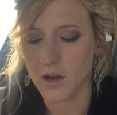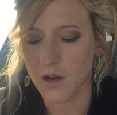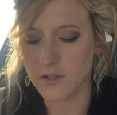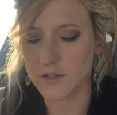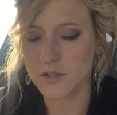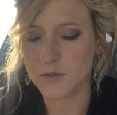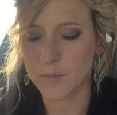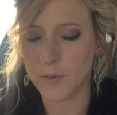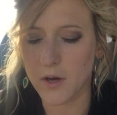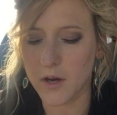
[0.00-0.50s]
I
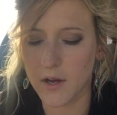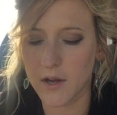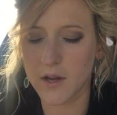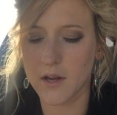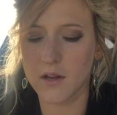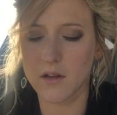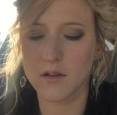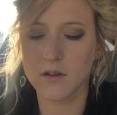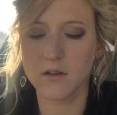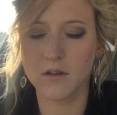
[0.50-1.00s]
just
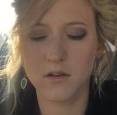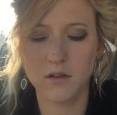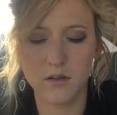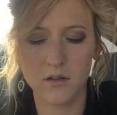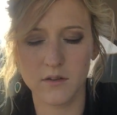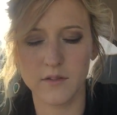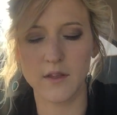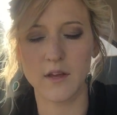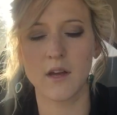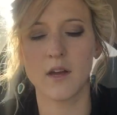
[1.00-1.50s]
pray
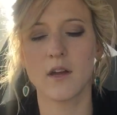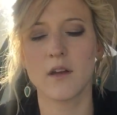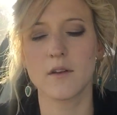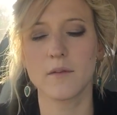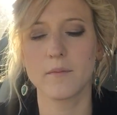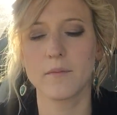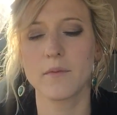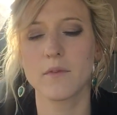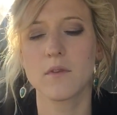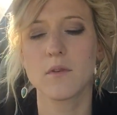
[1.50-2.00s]
that